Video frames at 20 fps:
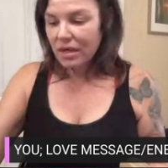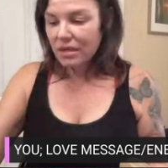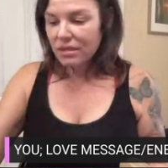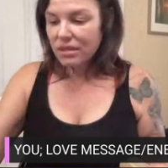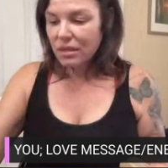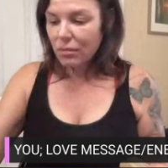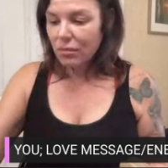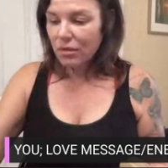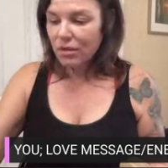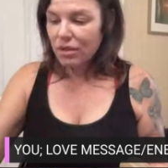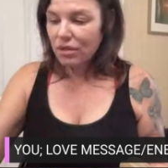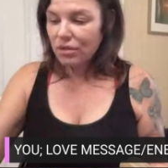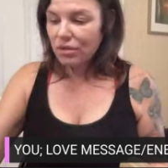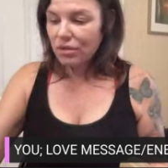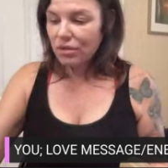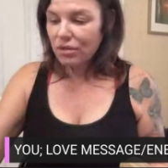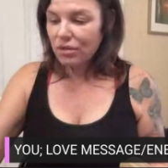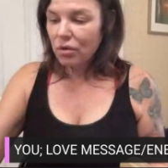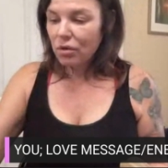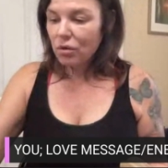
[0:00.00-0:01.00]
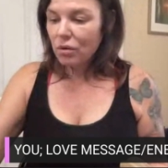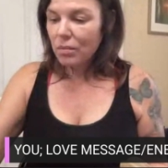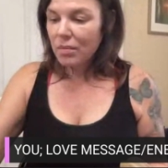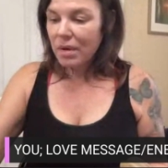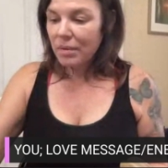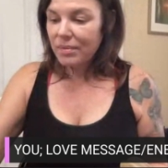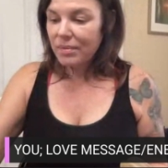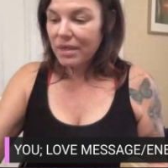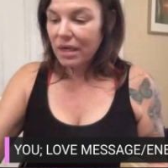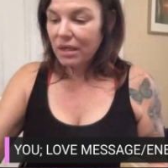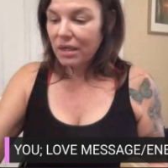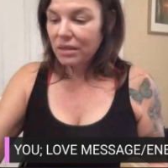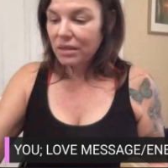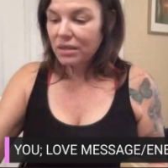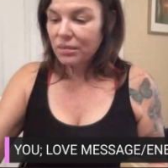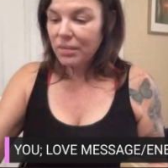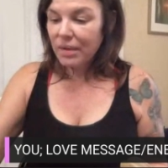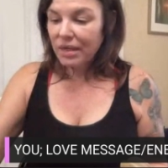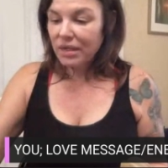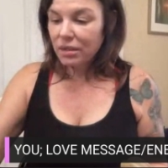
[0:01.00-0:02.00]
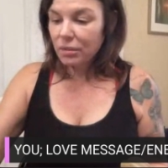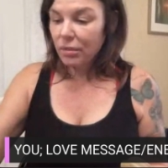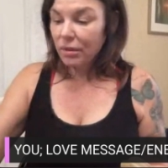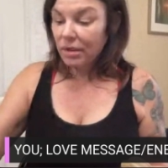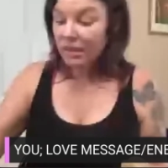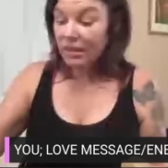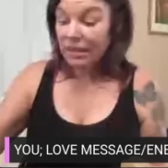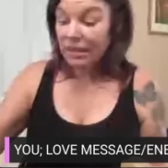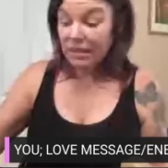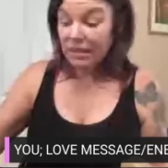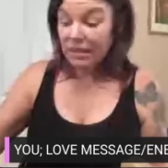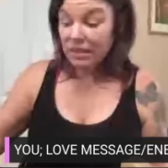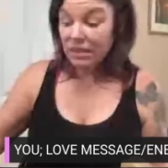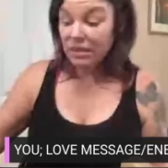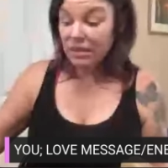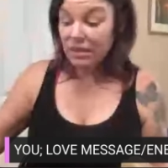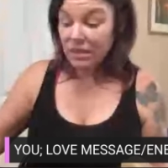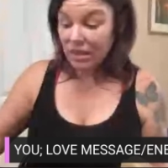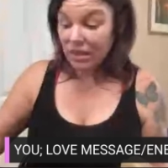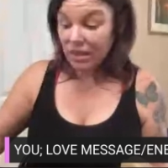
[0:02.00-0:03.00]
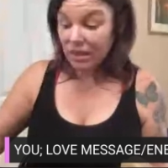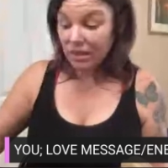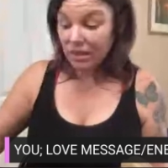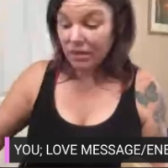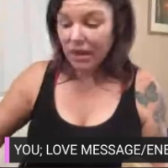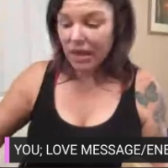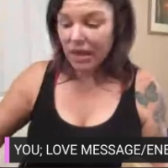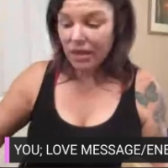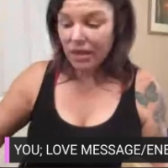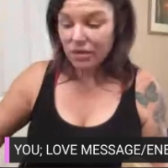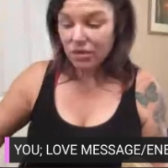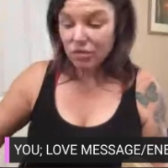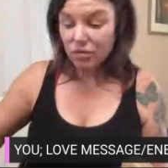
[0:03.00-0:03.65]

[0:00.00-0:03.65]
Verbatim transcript: Someone you know may be undependable and insincere,